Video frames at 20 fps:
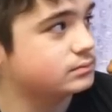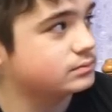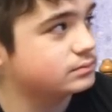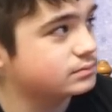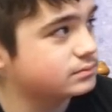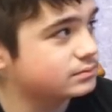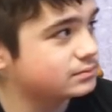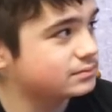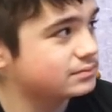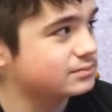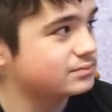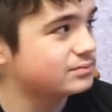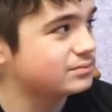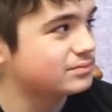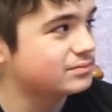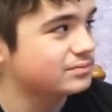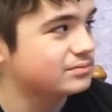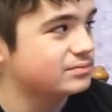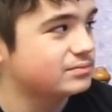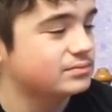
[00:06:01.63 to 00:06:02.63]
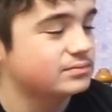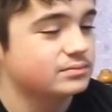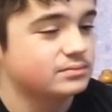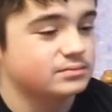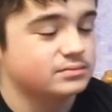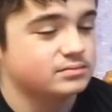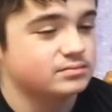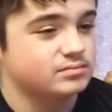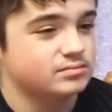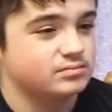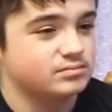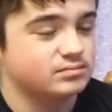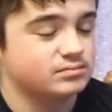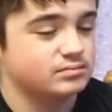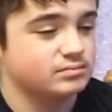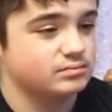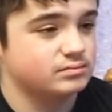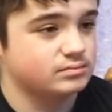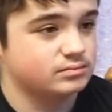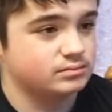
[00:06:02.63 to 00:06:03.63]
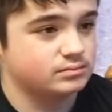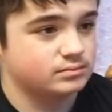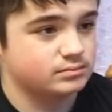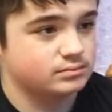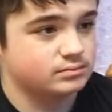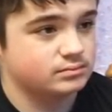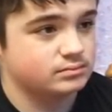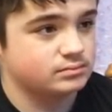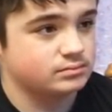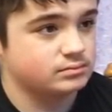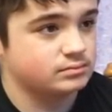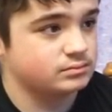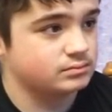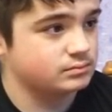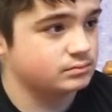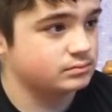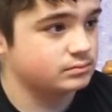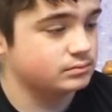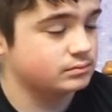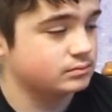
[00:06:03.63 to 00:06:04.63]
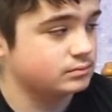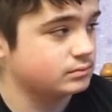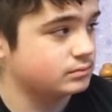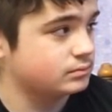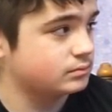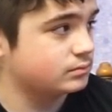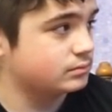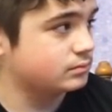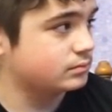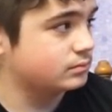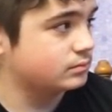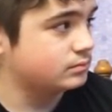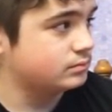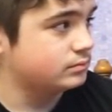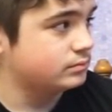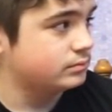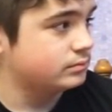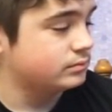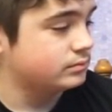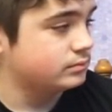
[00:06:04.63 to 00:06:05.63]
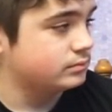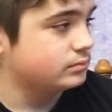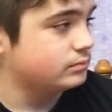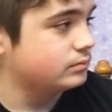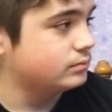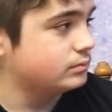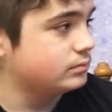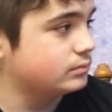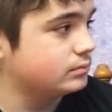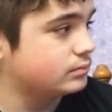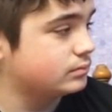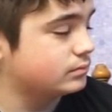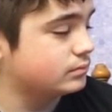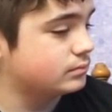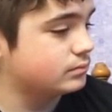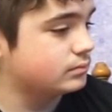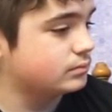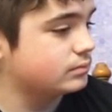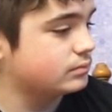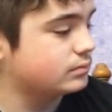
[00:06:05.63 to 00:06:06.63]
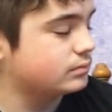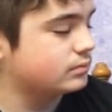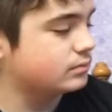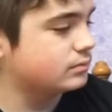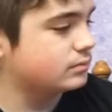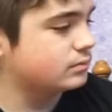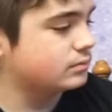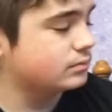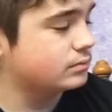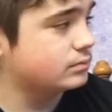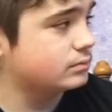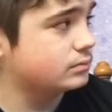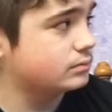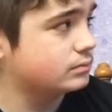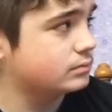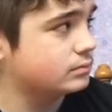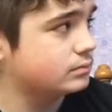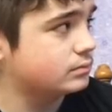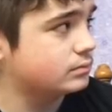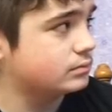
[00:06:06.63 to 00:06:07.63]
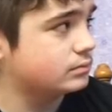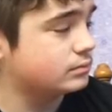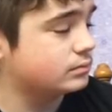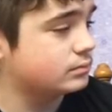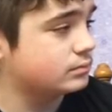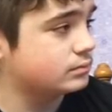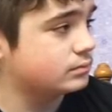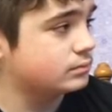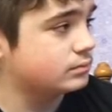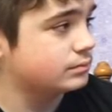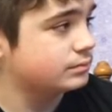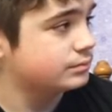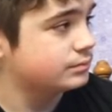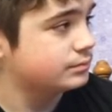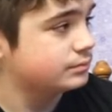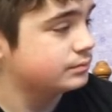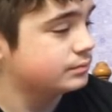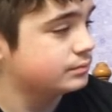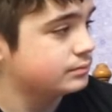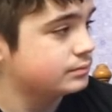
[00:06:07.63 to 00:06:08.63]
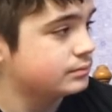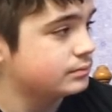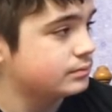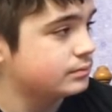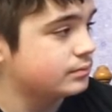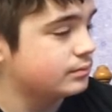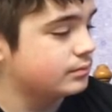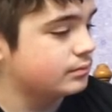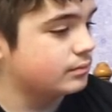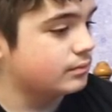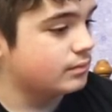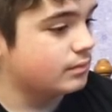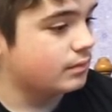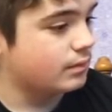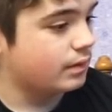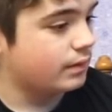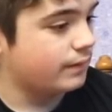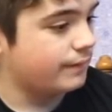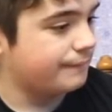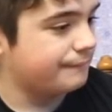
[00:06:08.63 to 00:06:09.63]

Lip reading: (silent)